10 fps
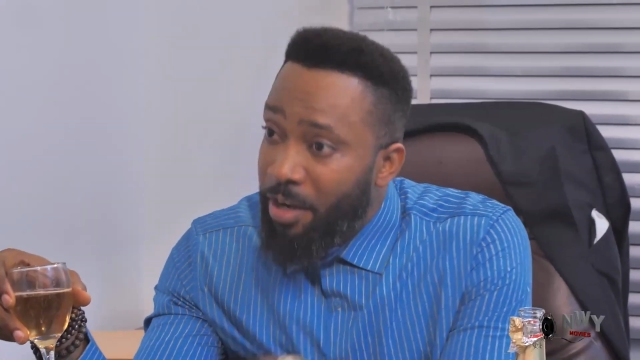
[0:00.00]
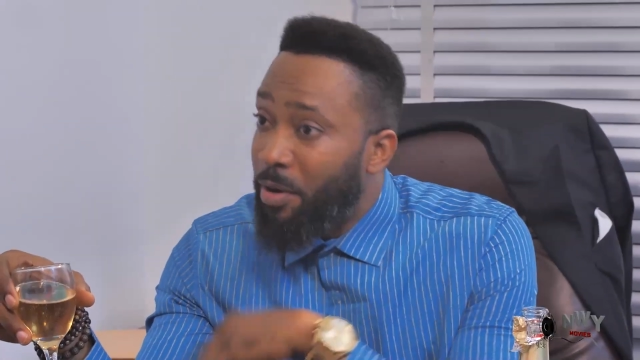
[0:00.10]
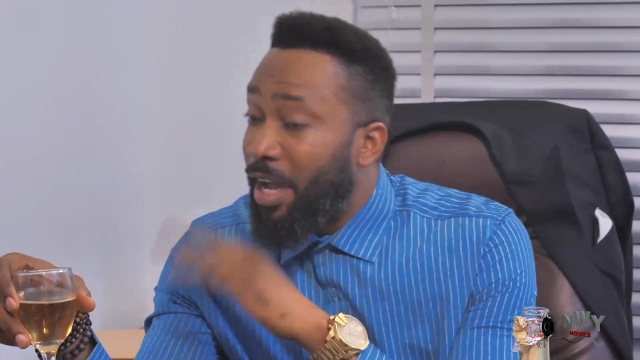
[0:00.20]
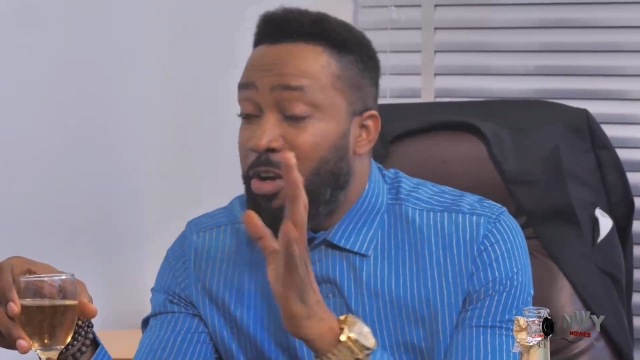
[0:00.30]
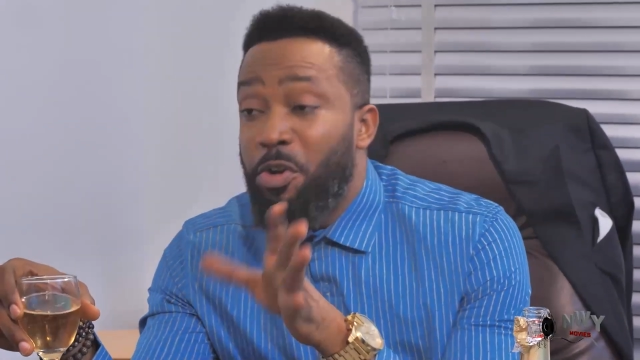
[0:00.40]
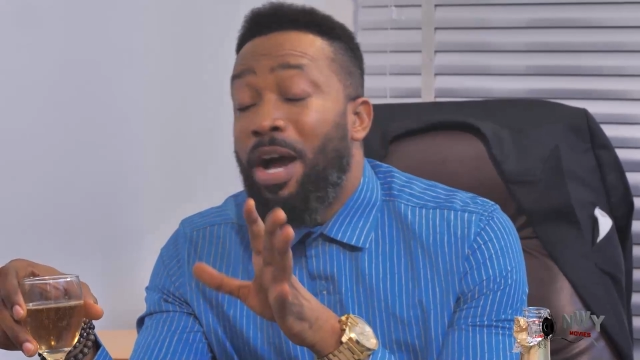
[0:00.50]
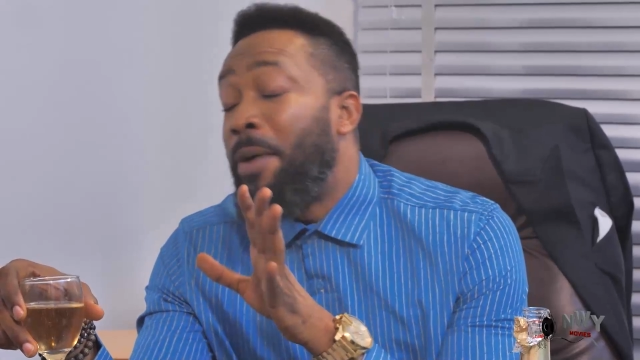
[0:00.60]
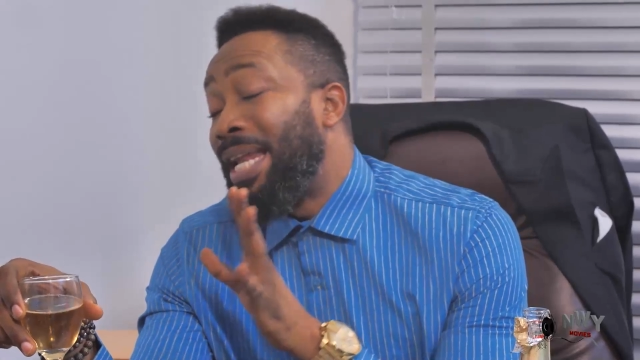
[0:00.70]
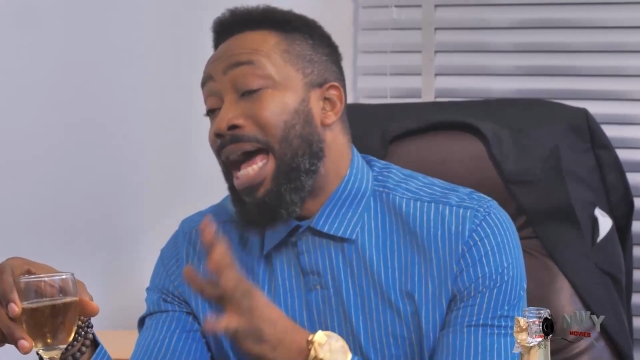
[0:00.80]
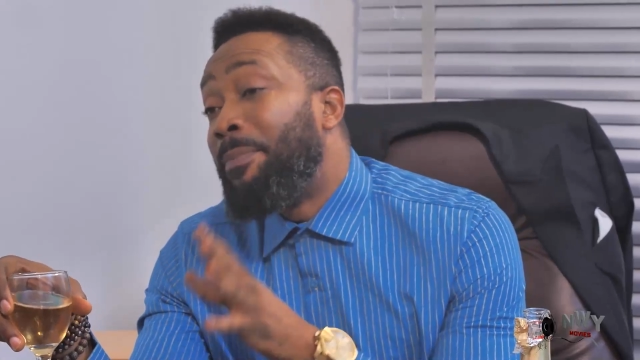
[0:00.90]
Look, I don't know
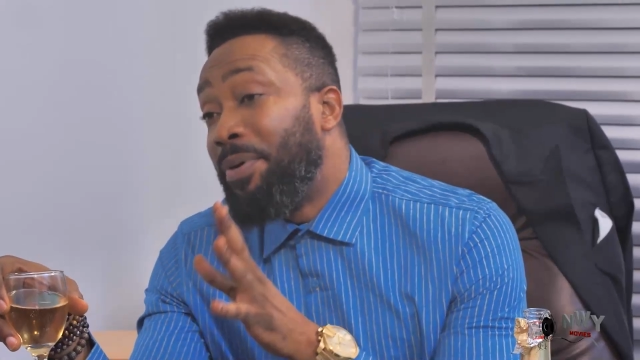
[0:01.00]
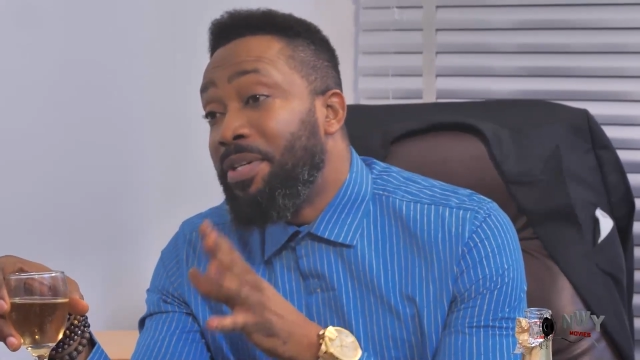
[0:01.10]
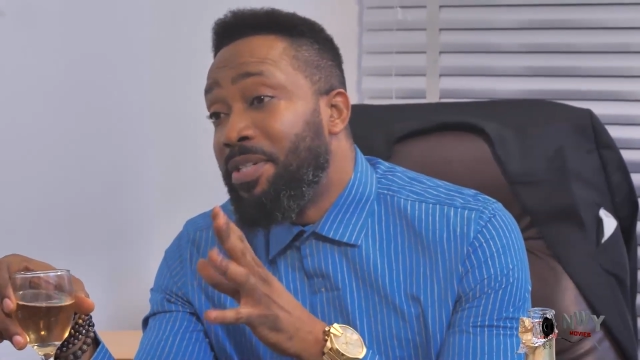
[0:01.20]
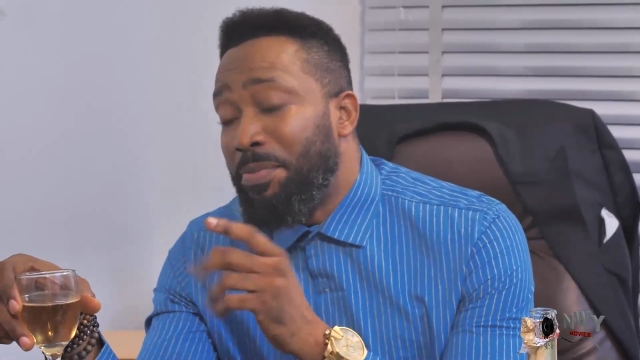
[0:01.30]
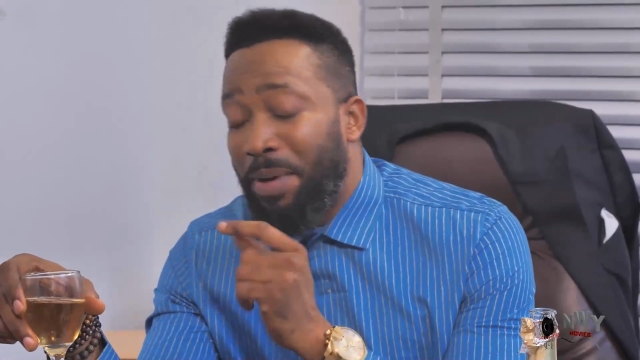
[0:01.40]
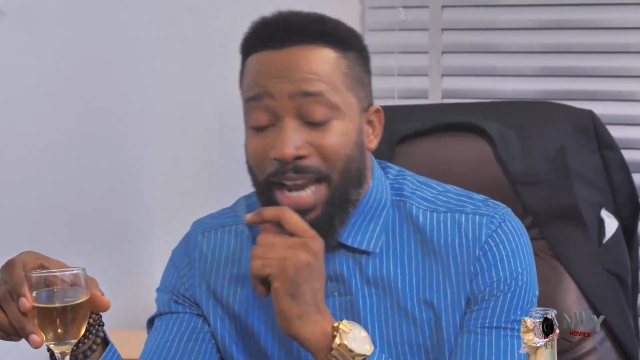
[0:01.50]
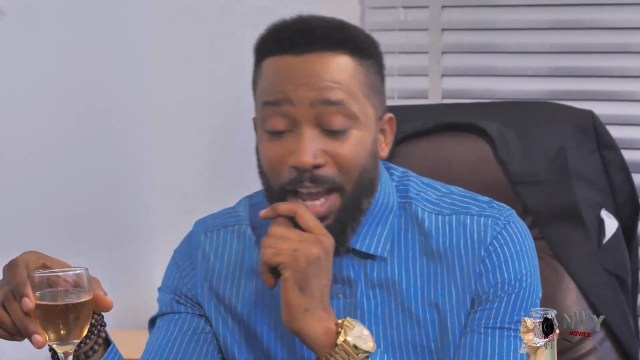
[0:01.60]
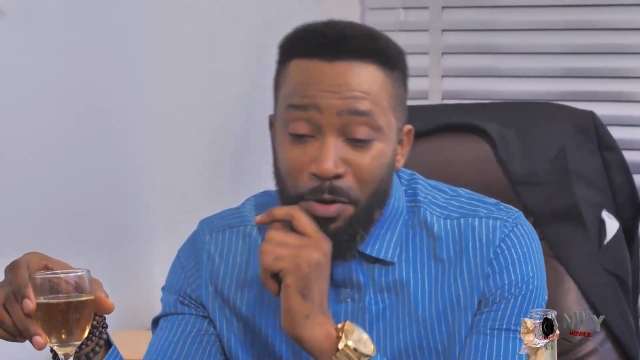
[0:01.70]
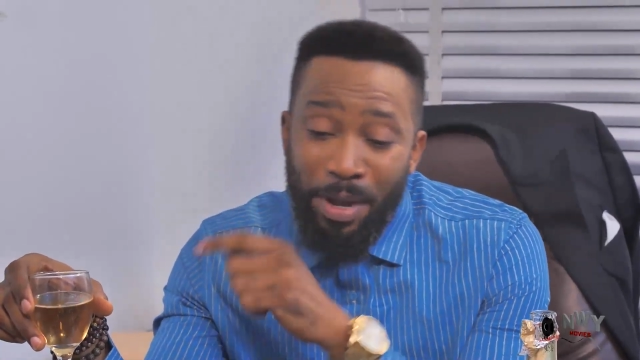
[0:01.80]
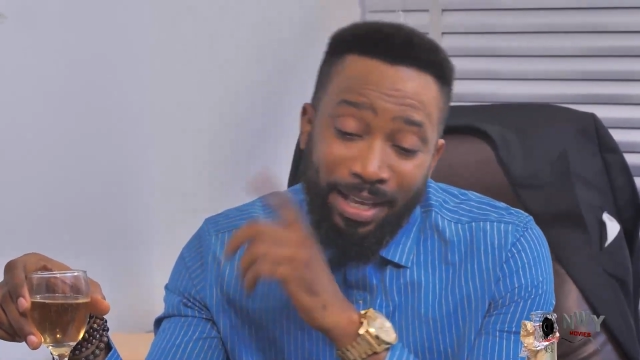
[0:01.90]
how it happened, but
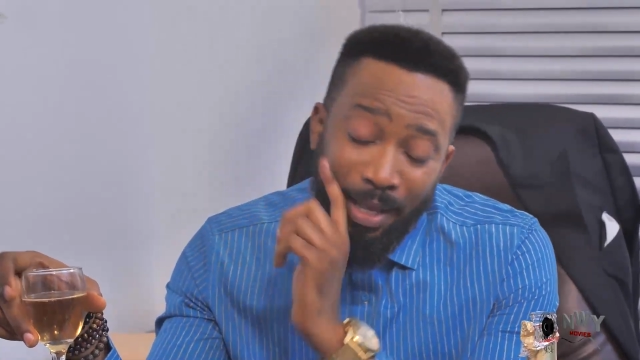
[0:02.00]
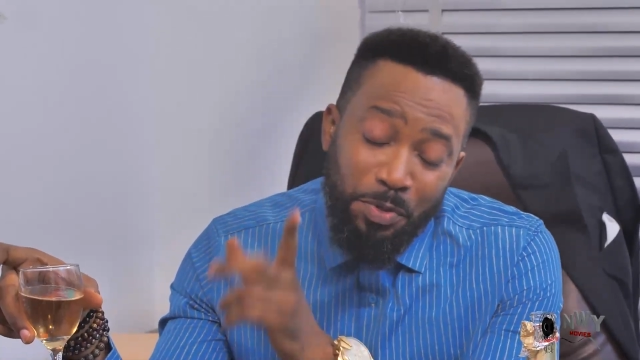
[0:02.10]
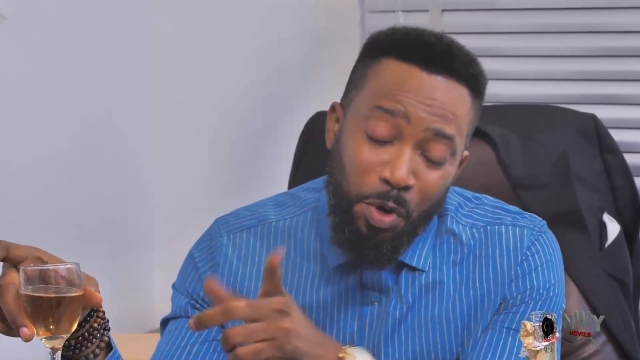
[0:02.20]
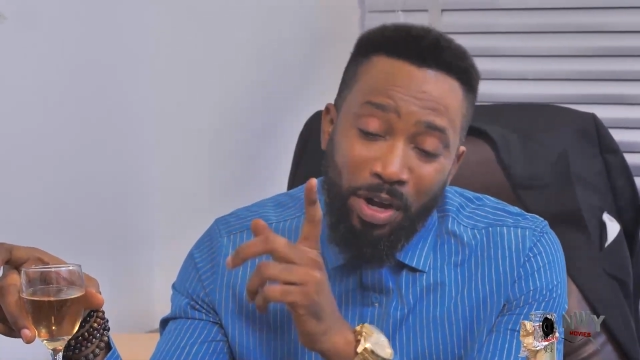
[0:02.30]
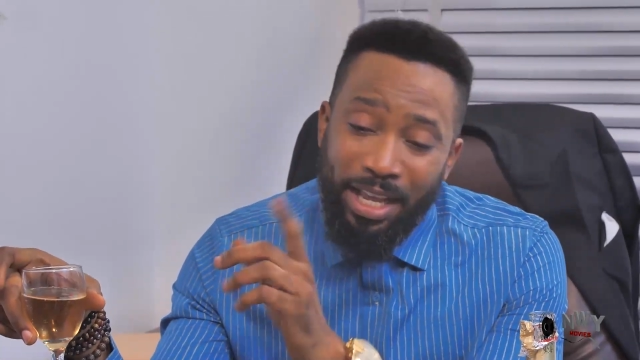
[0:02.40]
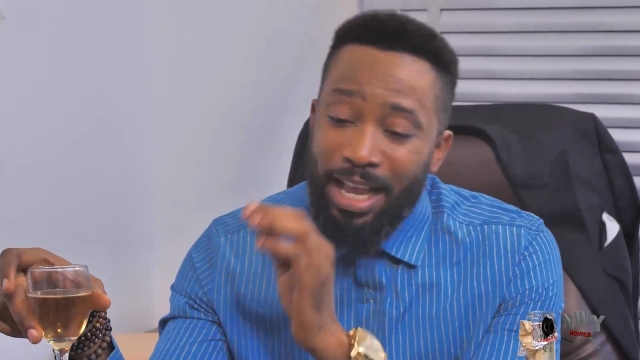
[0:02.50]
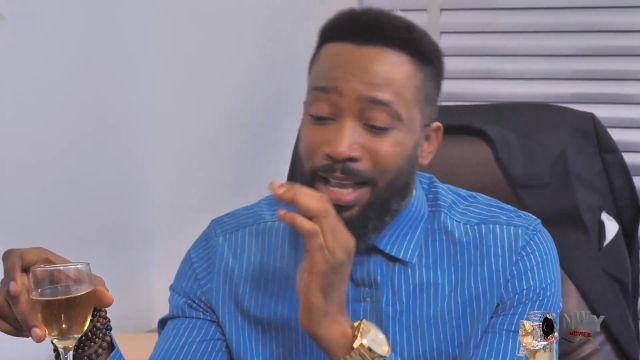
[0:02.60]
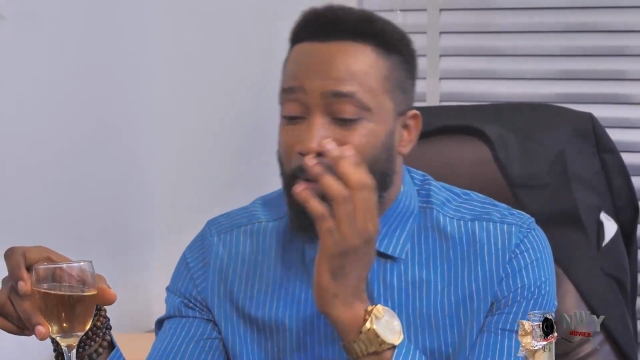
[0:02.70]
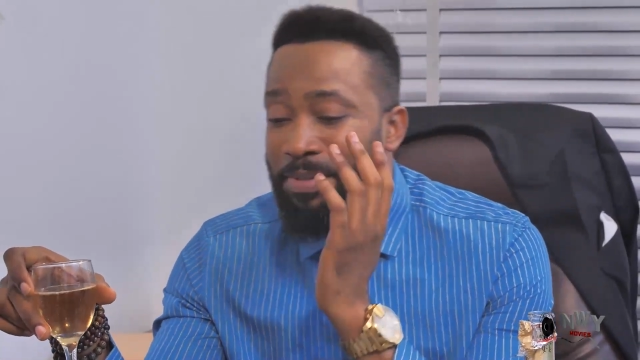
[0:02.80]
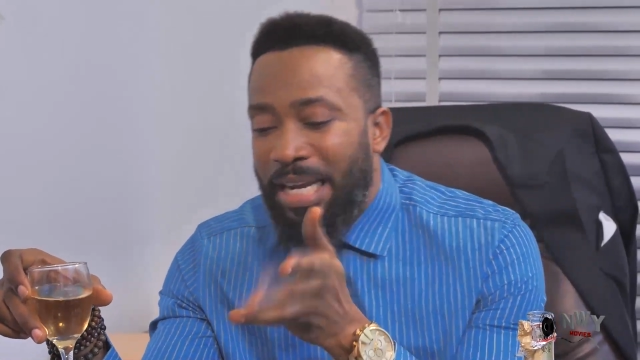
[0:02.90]
I know I kept talking.
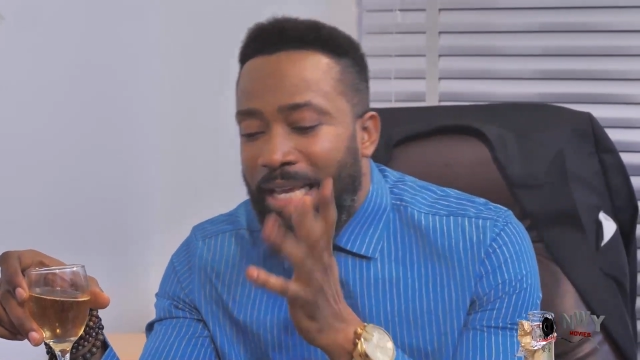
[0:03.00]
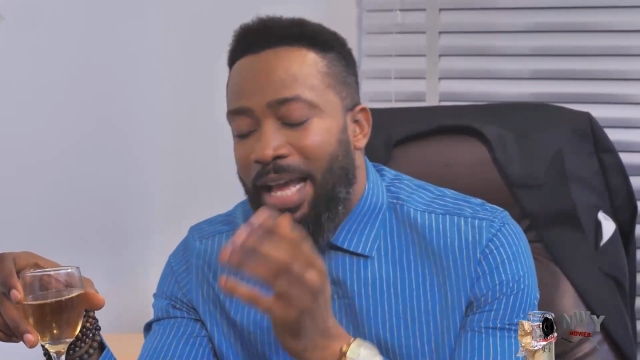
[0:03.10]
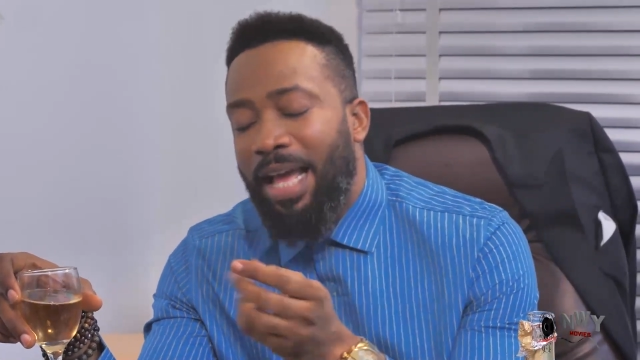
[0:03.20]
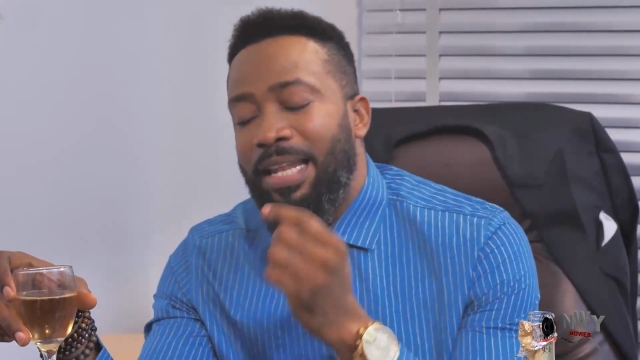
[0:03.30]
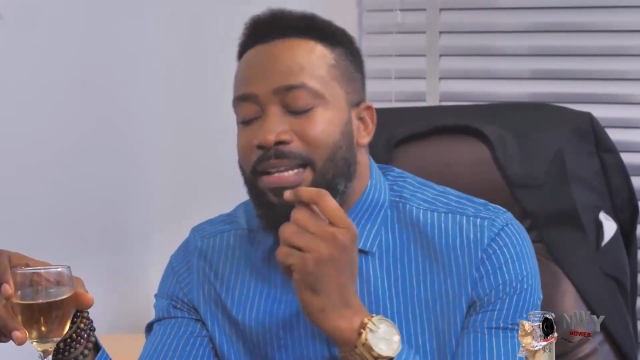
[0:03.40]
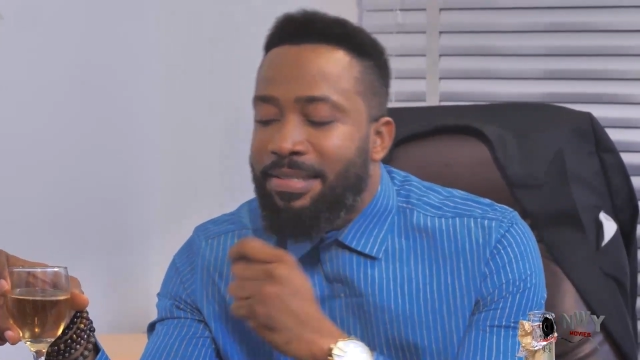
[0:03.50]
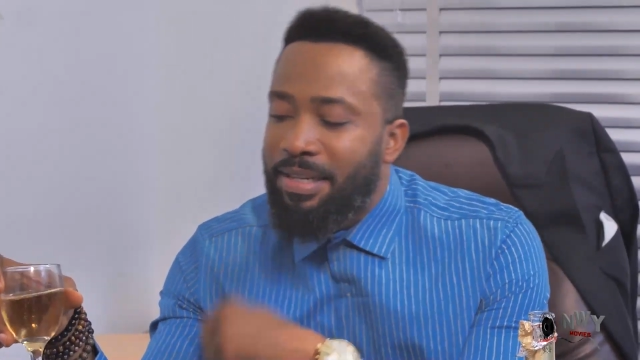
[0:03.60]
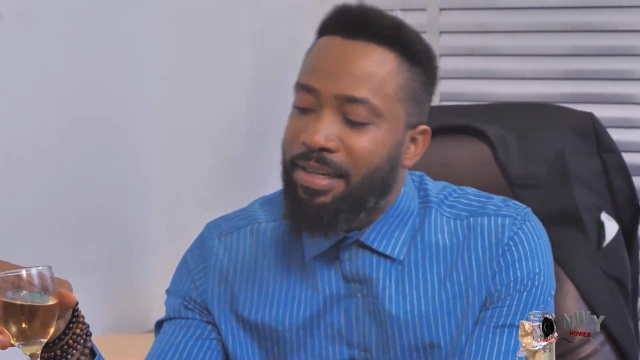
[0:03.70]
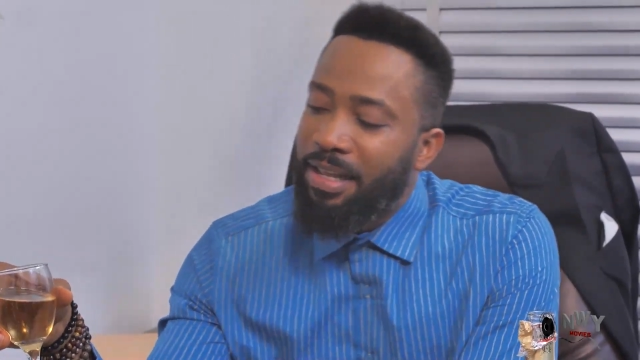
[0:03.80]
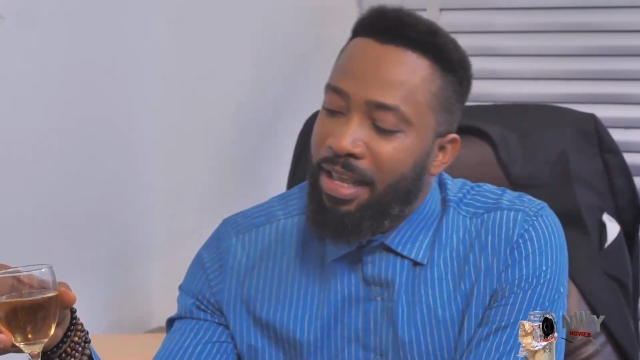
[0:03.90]
I kept telling her,
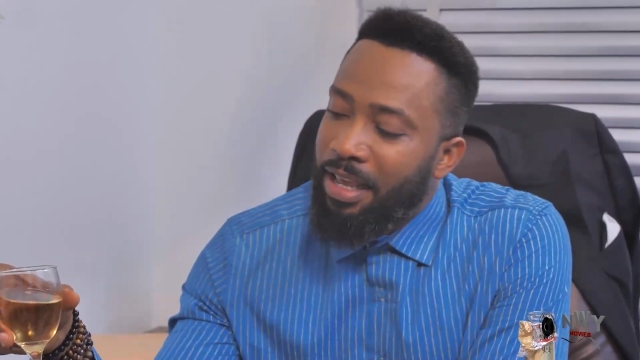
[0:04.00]
listen,